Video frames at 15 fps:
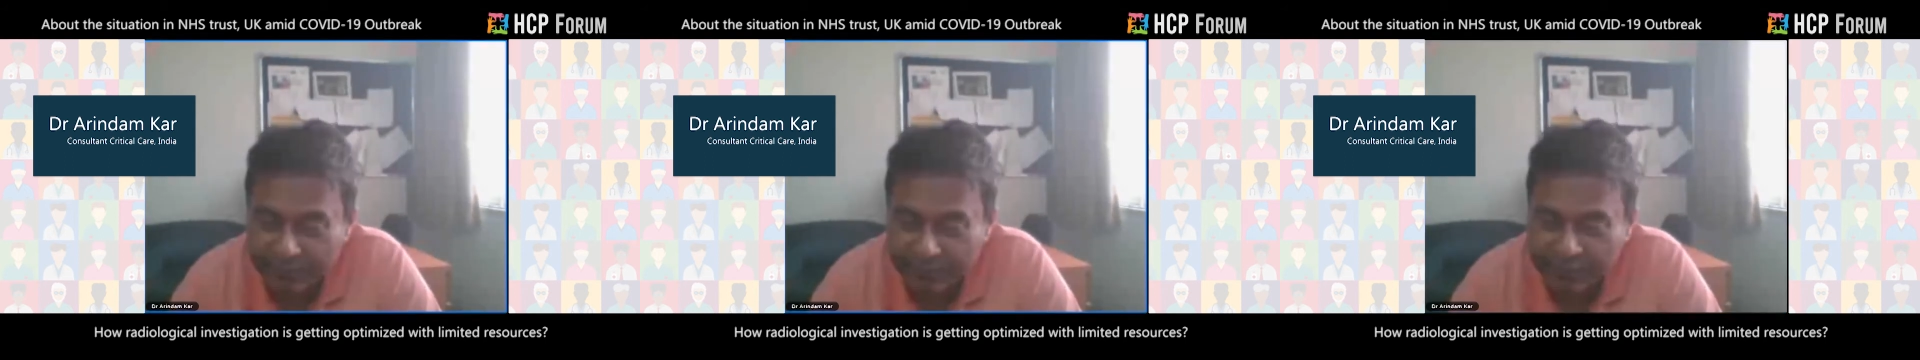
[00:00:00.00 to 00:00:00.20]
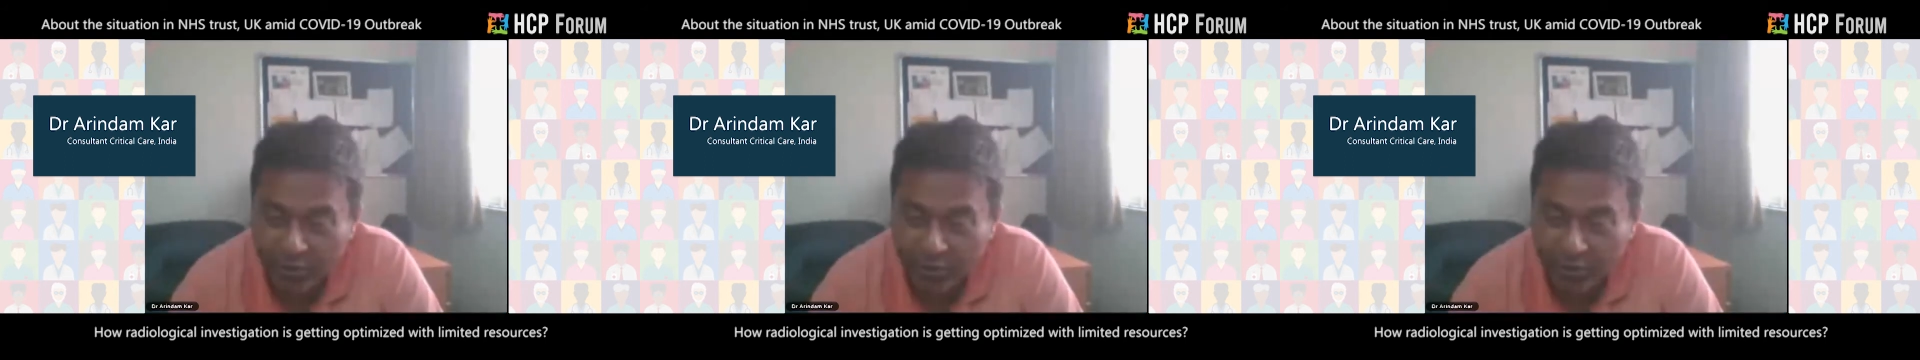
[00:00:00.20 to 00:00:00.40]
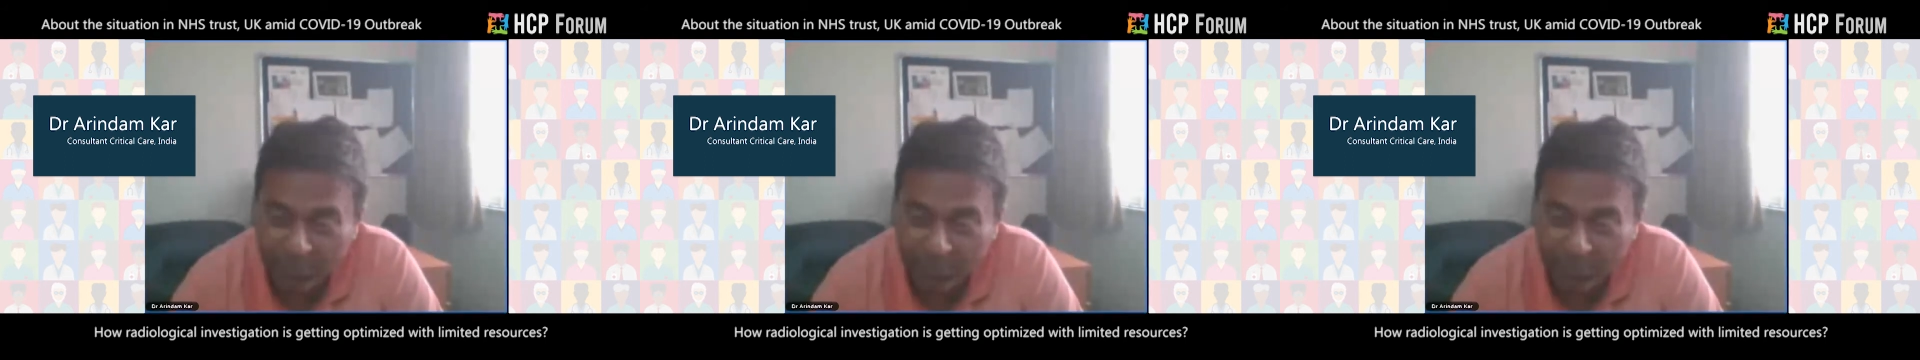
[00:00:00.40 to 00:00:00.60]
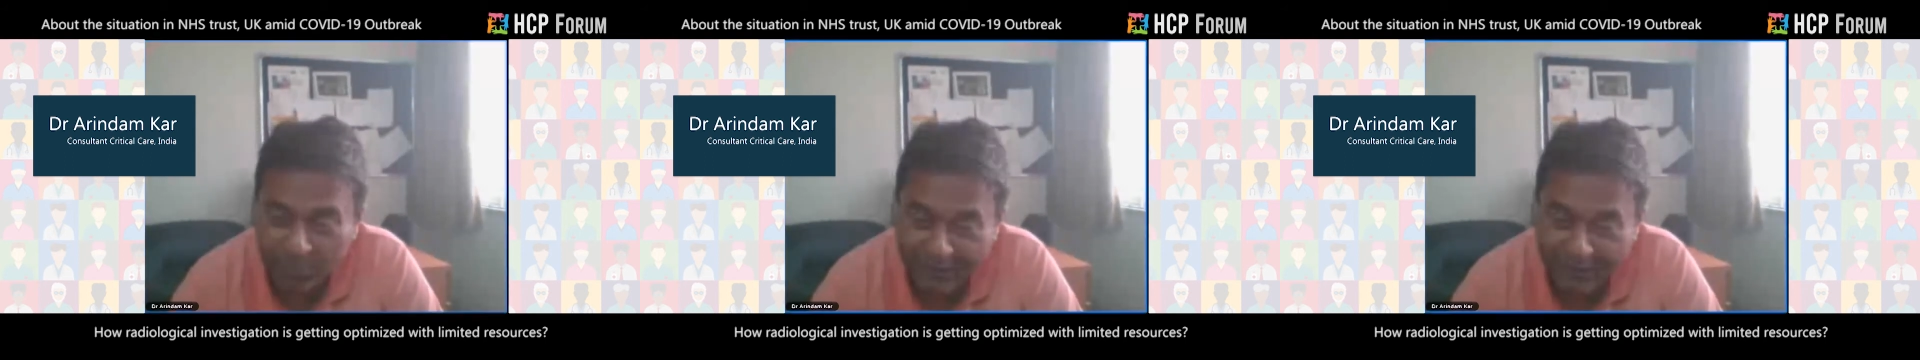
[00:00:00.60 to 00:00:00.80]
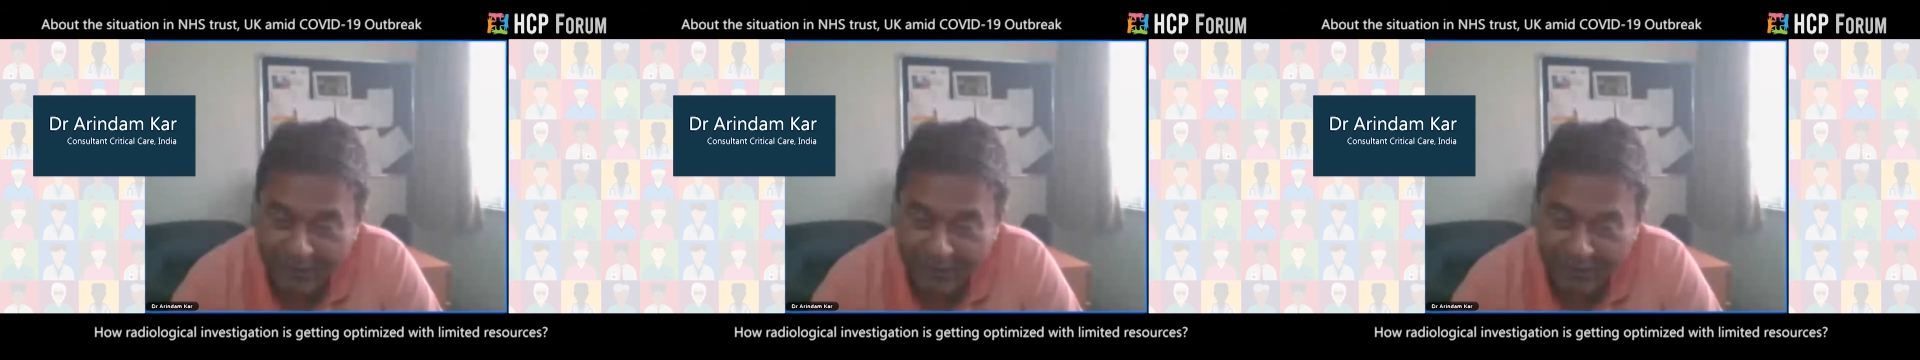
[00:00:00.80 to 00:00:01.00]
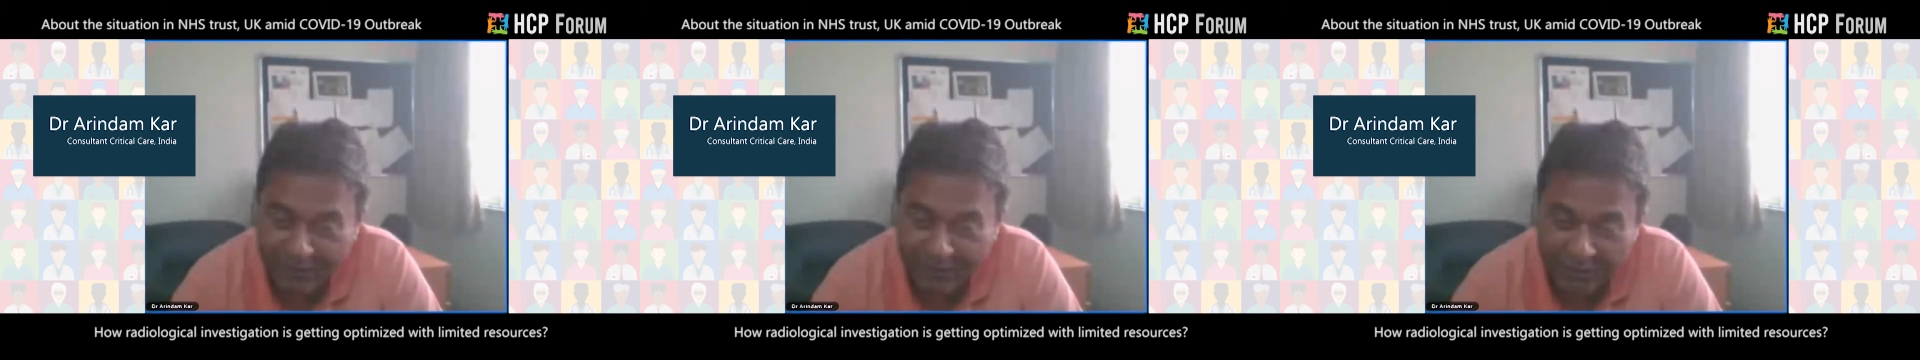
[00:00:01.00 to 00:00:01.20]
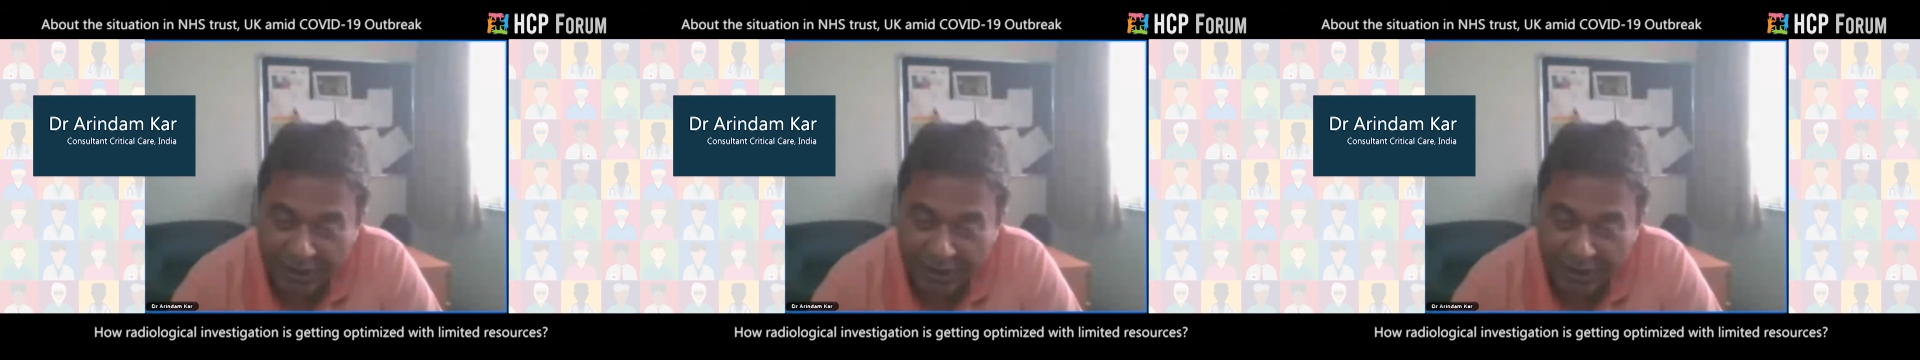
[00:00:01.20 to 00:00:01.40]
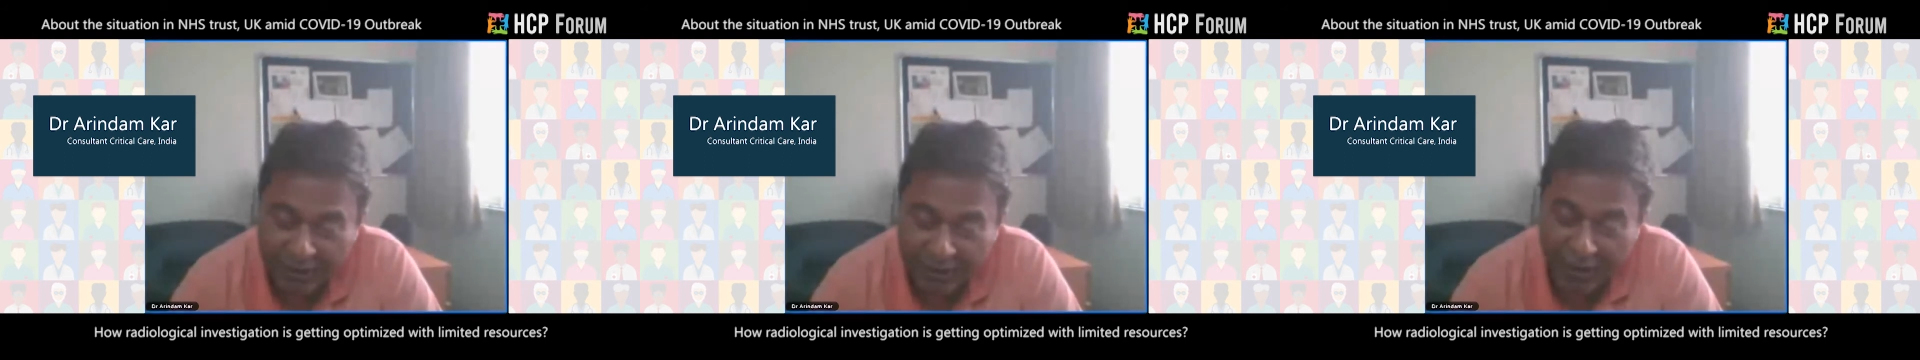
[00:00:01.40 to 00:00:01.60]
how you are managing
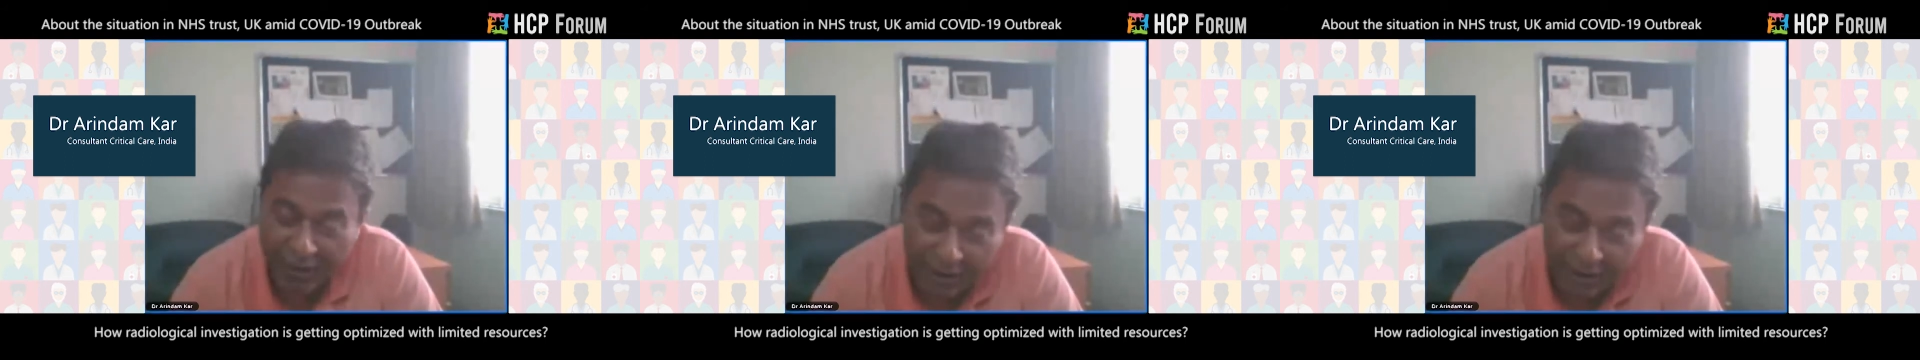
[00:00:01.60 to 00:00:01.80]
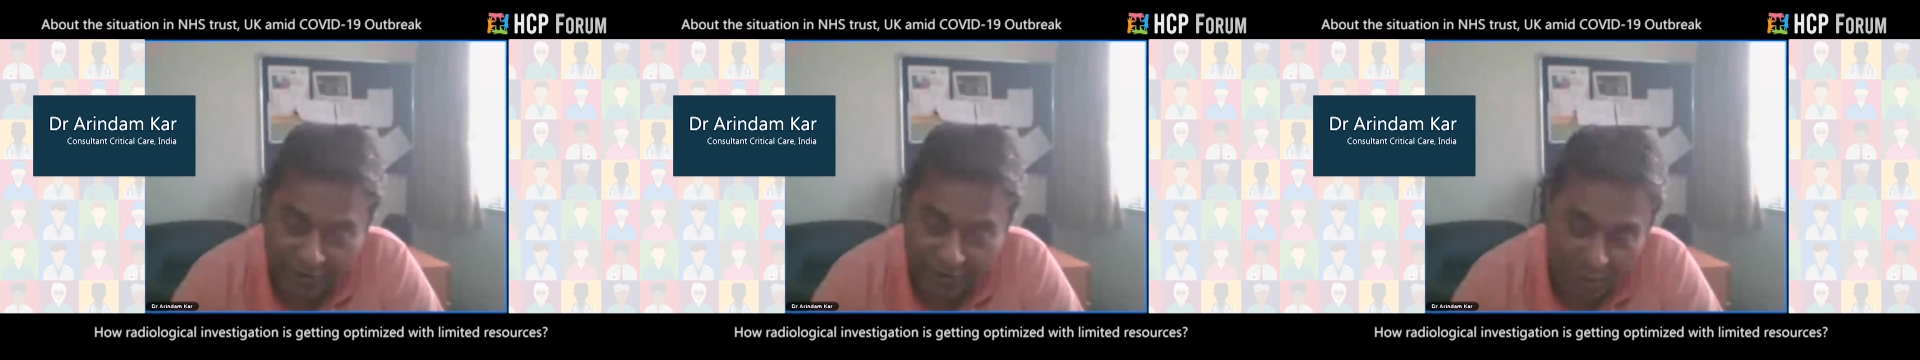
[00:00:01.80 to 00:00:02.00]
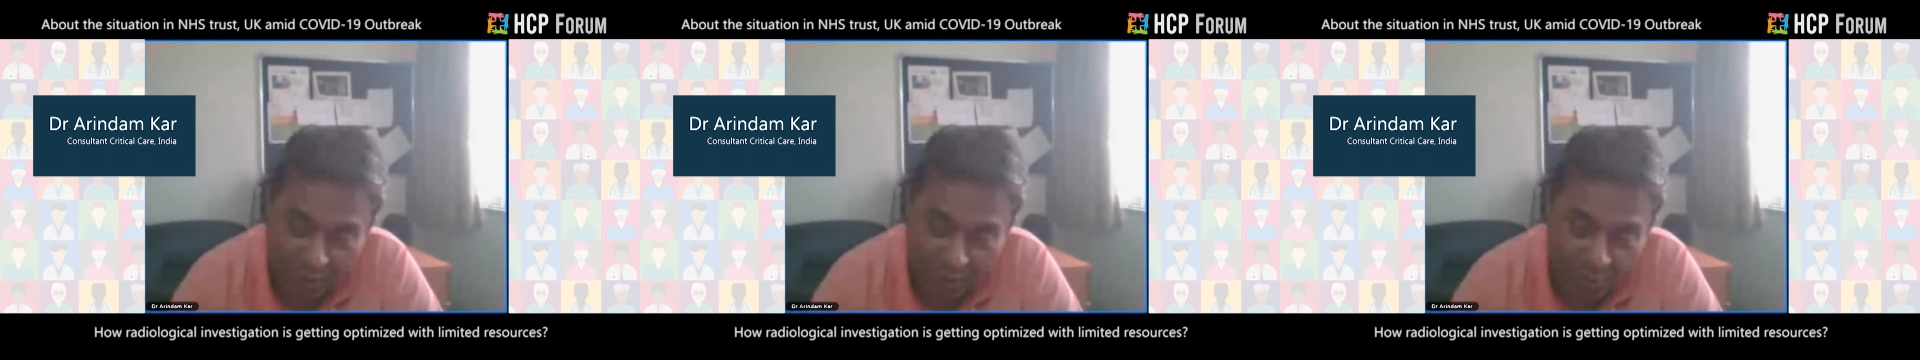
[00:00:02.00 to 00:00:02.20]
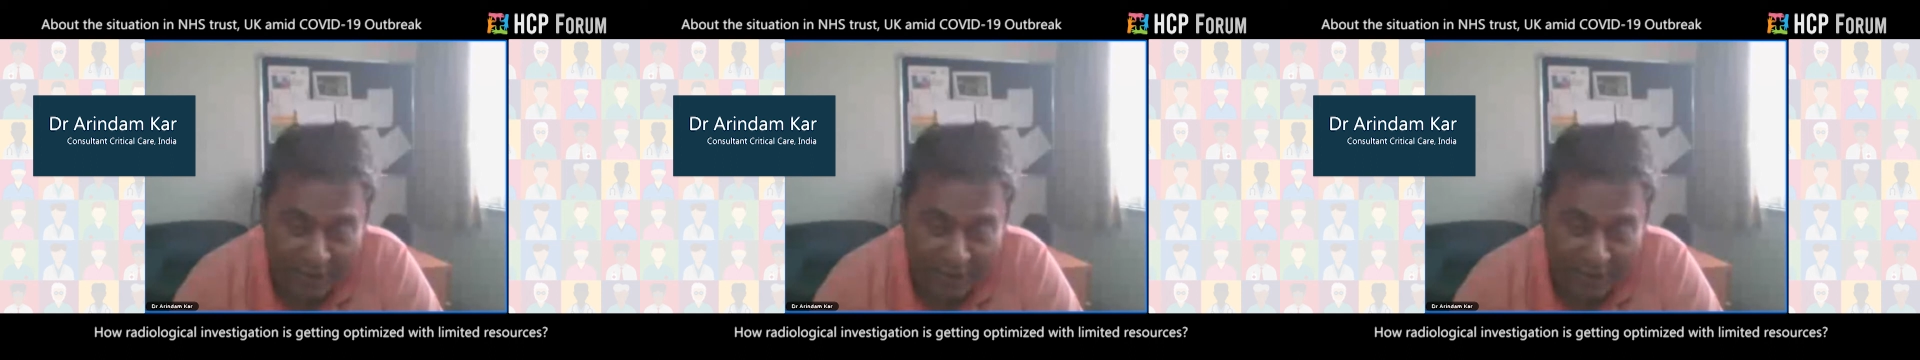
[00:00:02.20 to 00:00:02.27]
lung ultrasound and